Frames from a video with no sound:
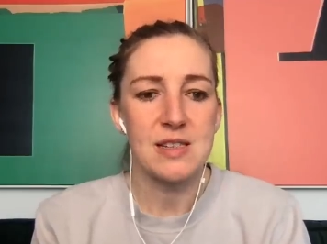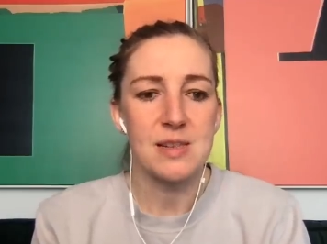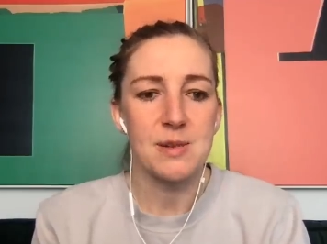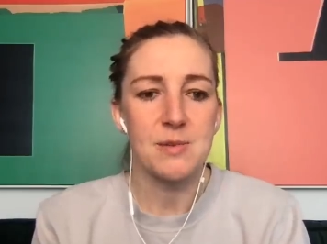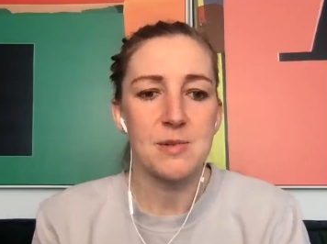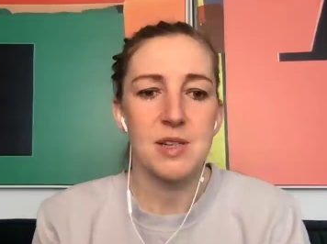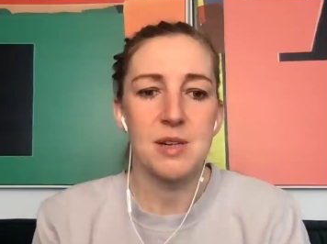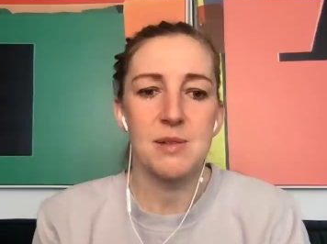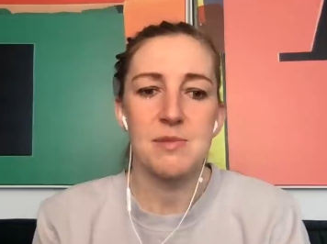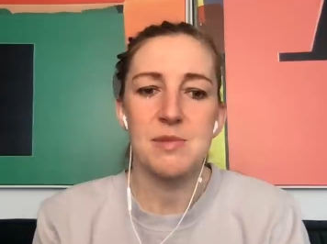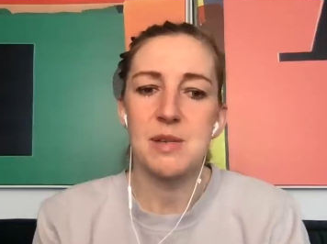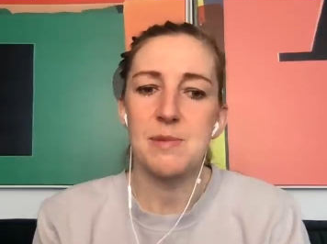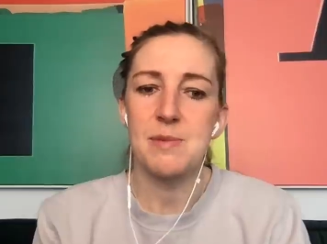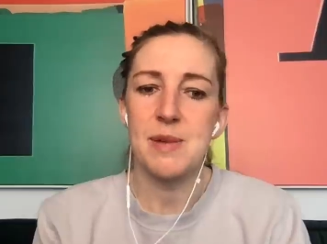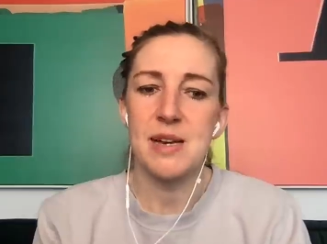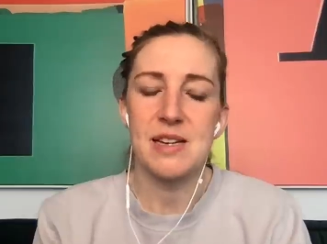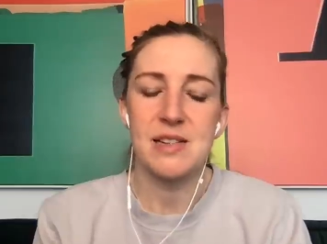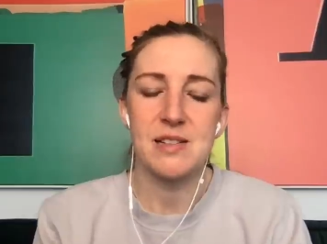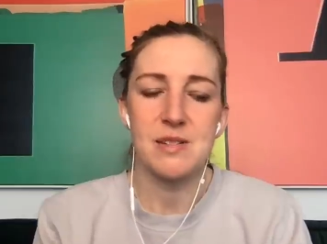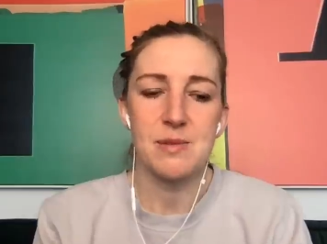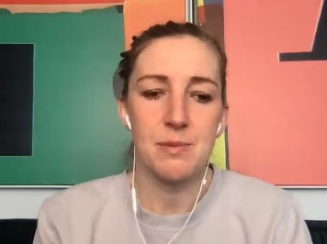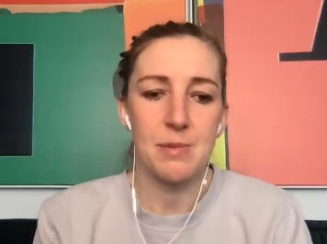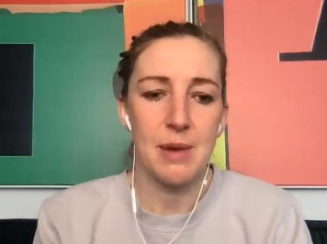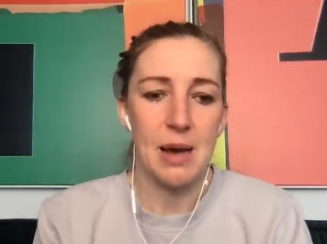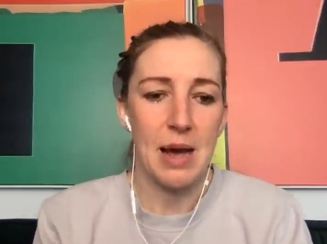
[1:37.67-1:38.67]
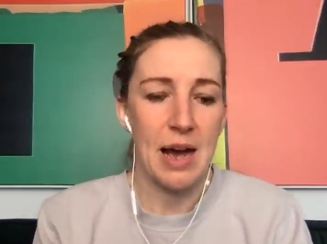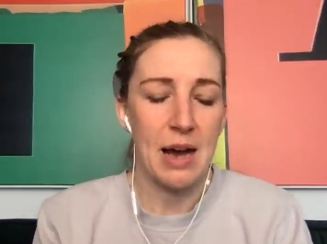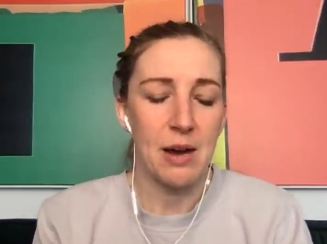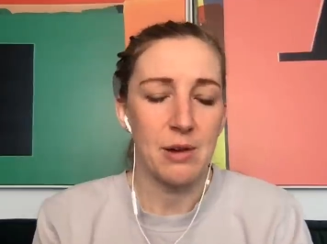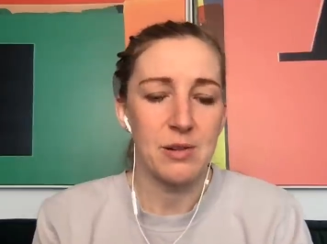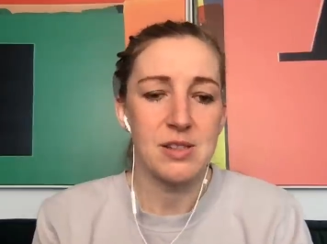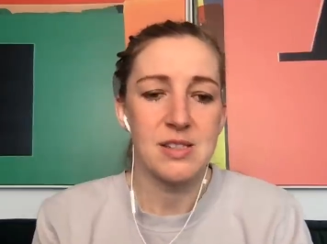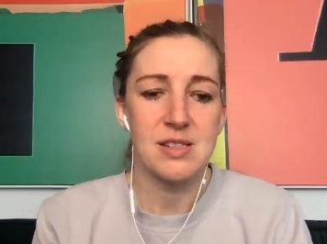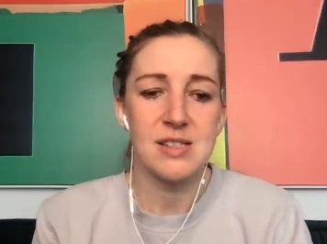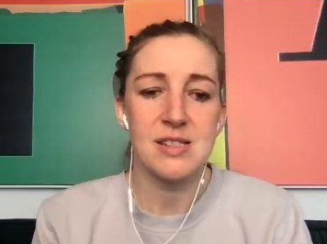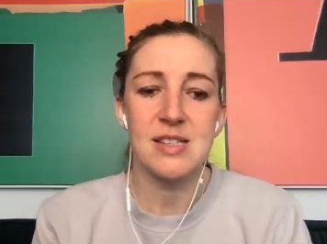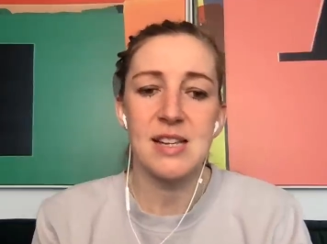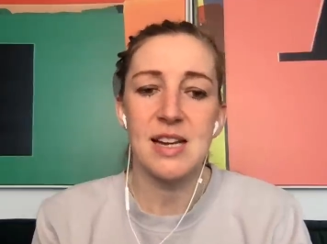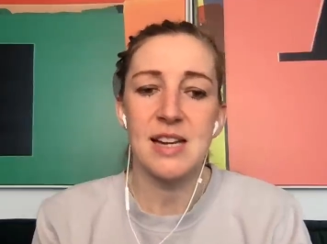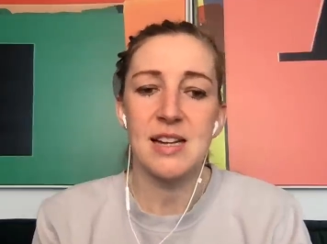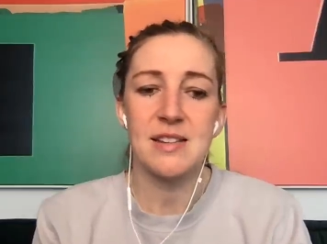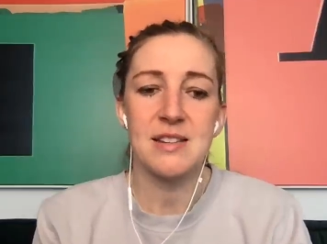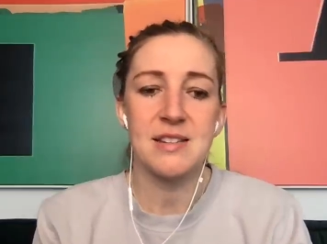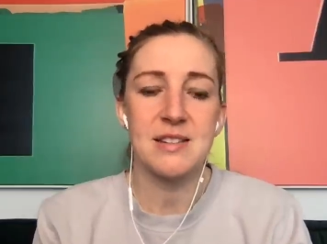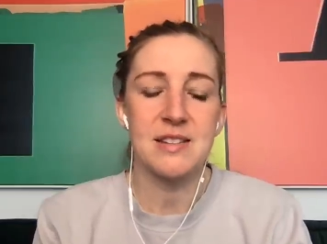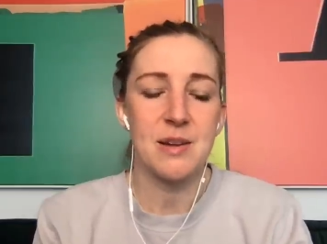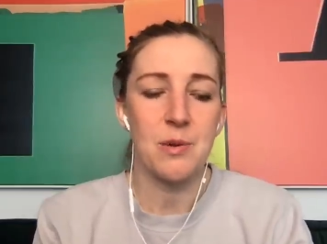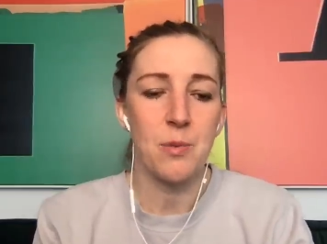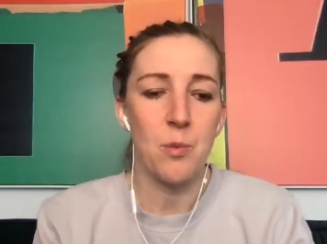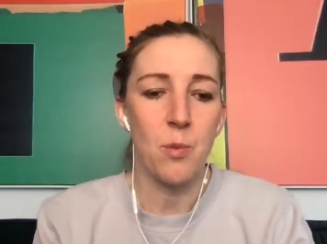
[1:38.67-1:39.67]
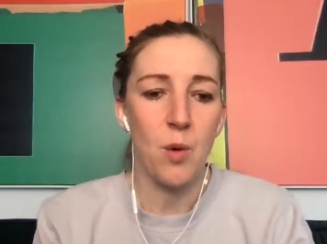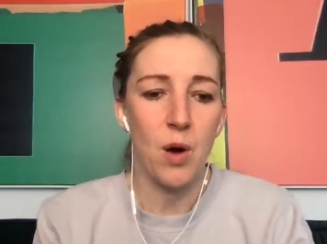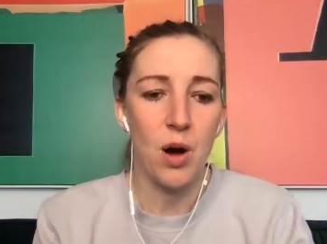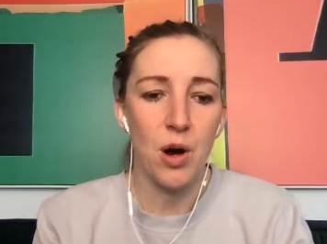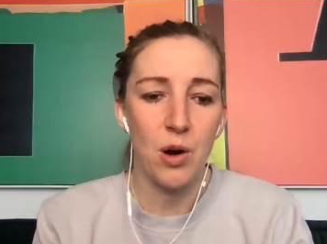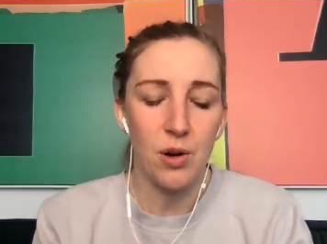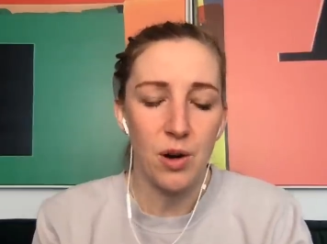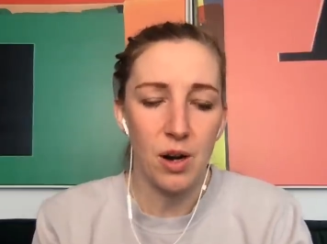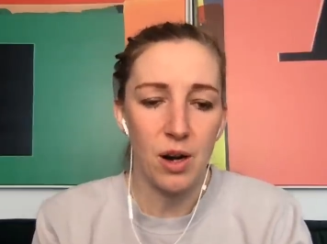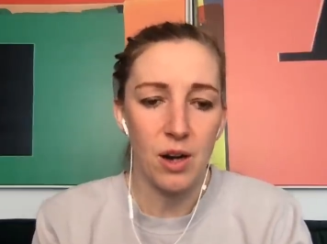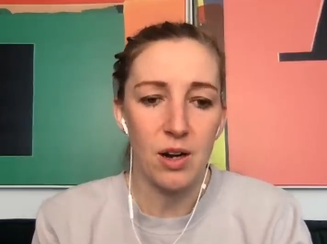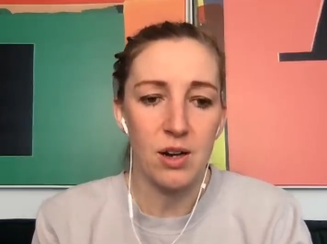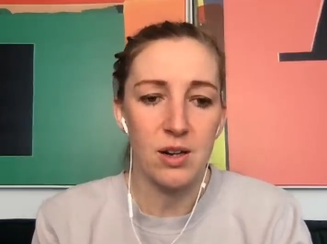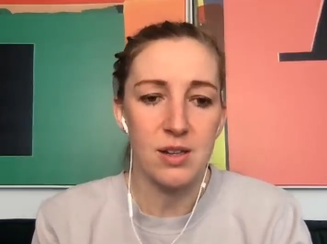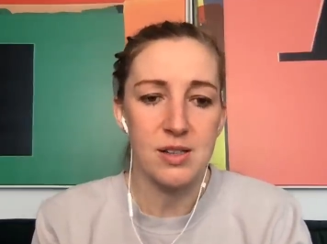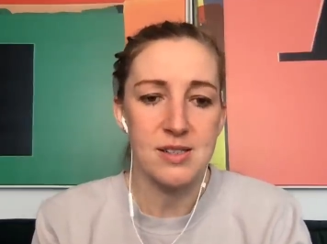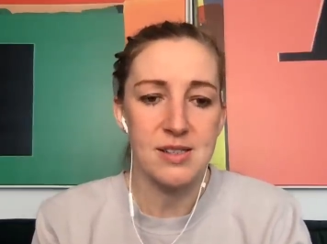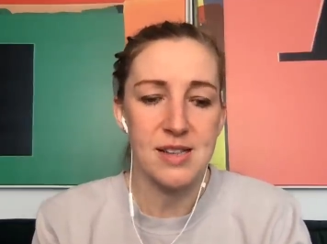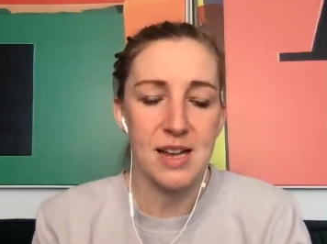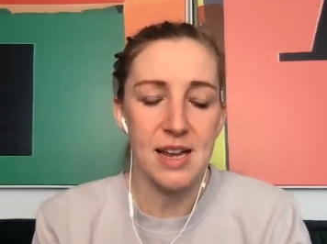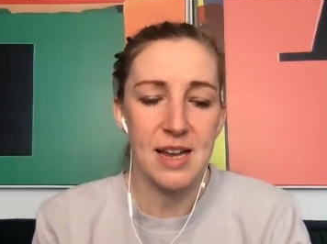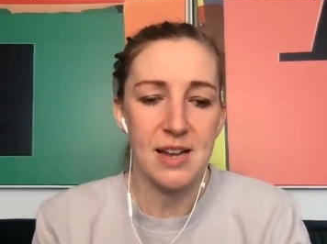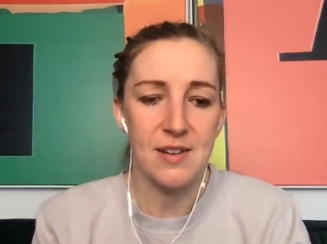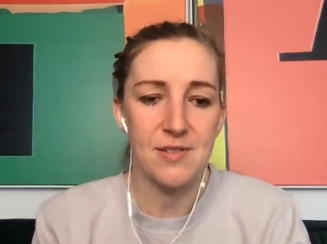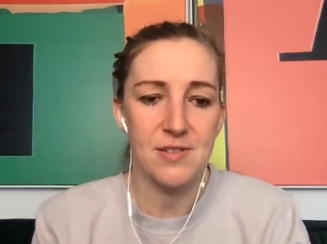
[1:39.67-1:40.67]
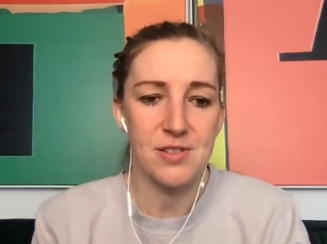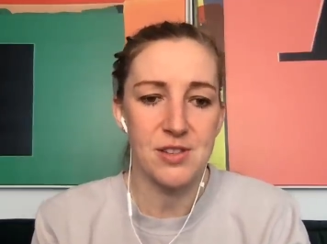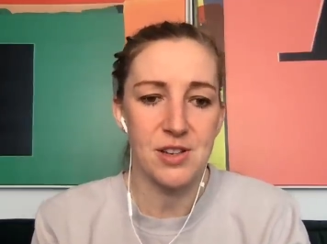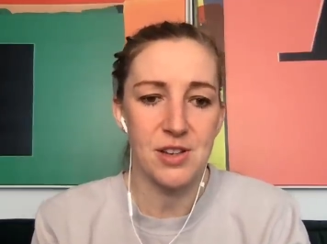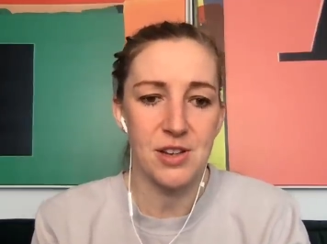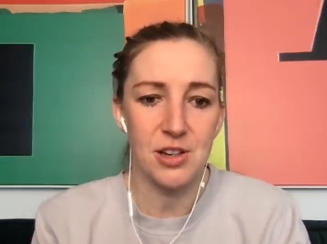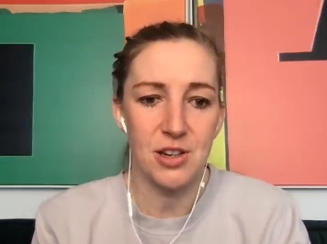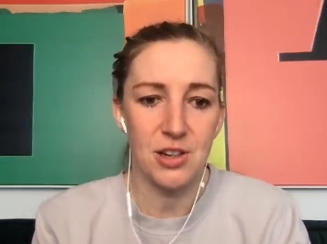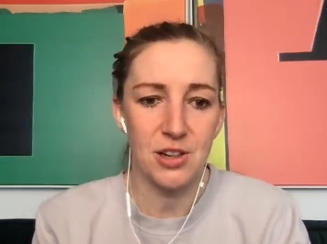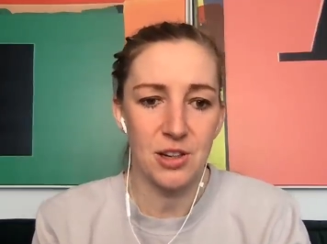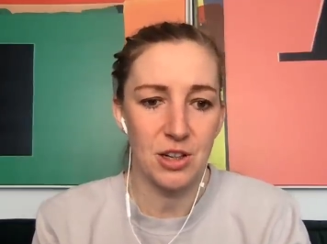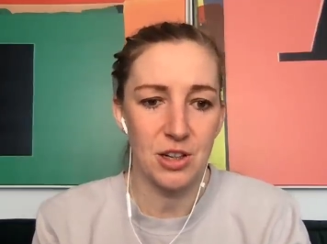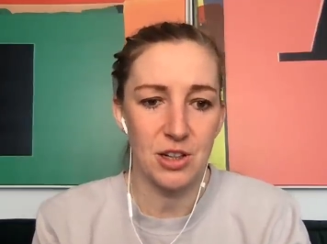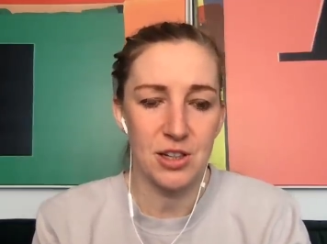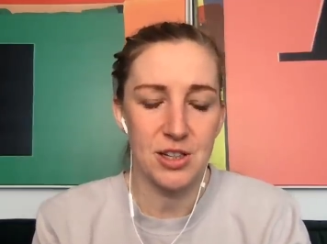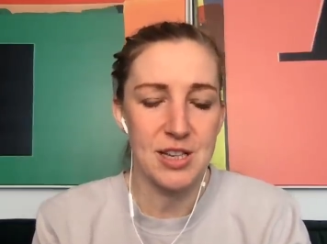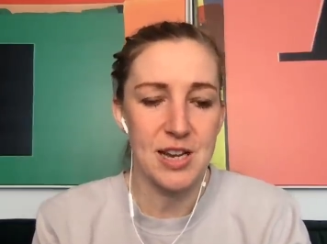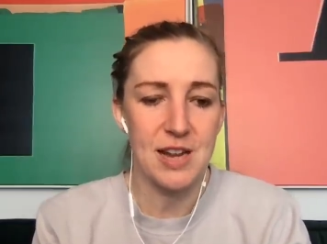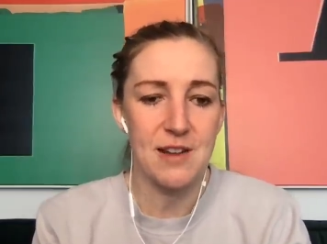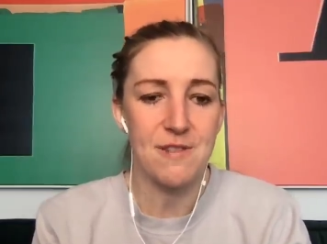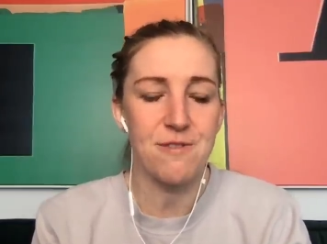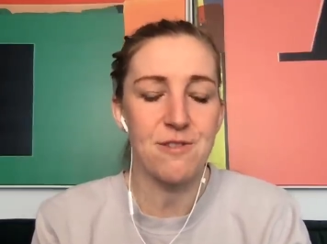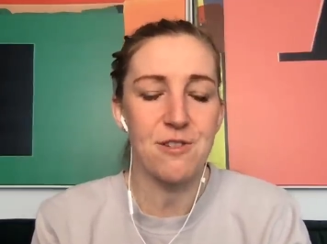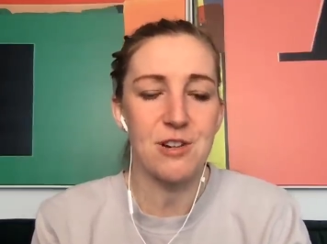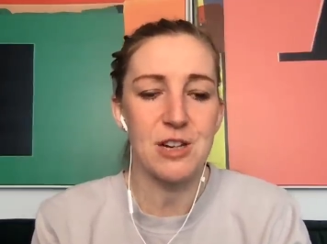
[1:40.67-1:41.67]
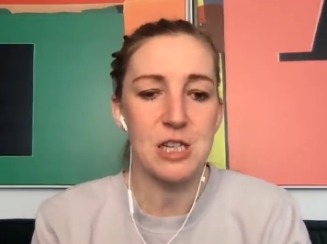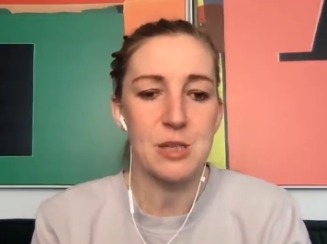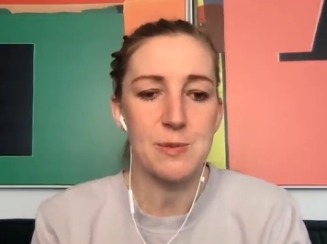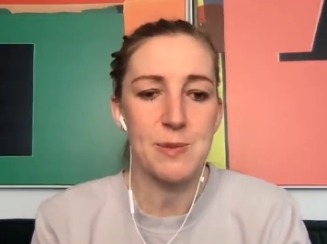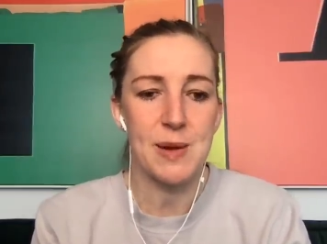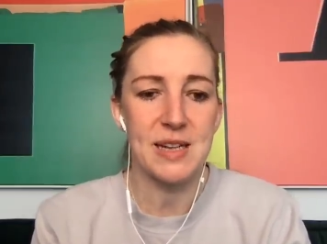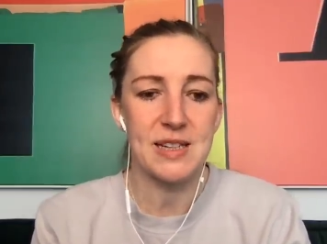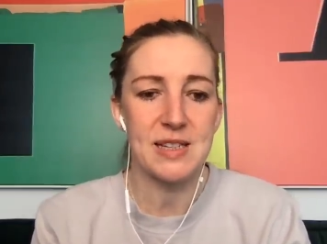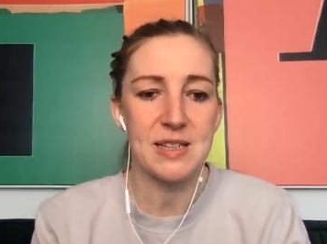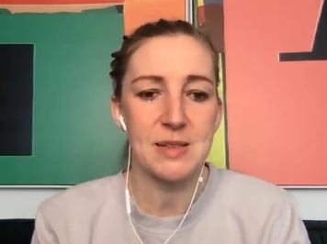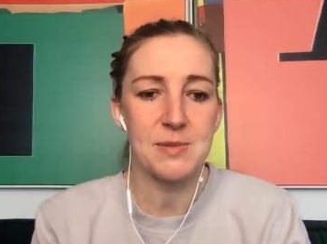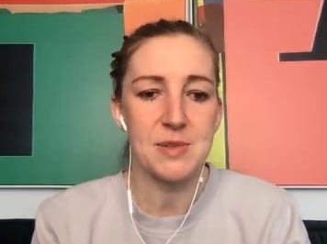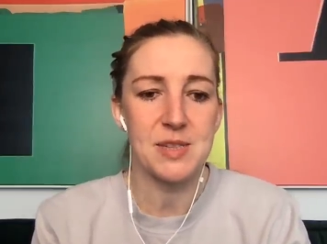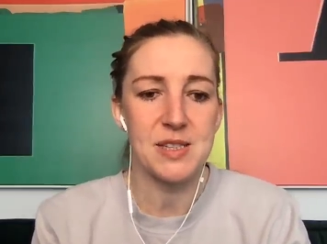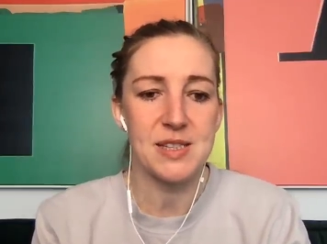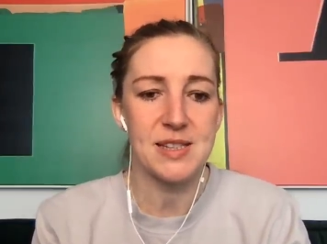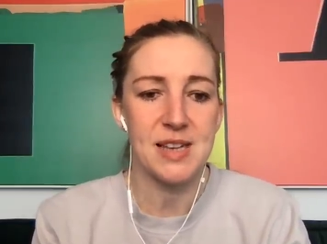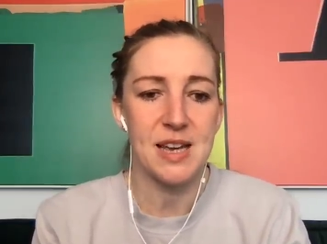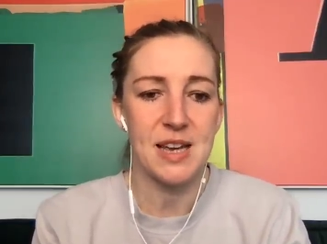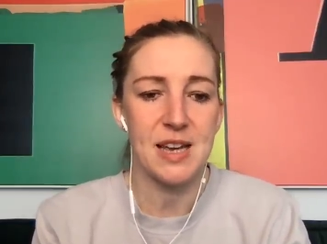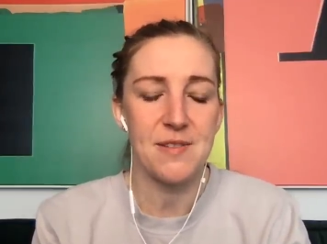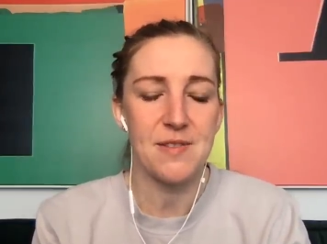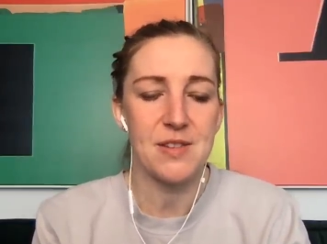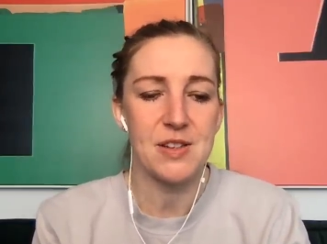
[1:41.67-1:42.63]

Sometimes he makes some outstanding world-class saves that you, you'd never expect him to save.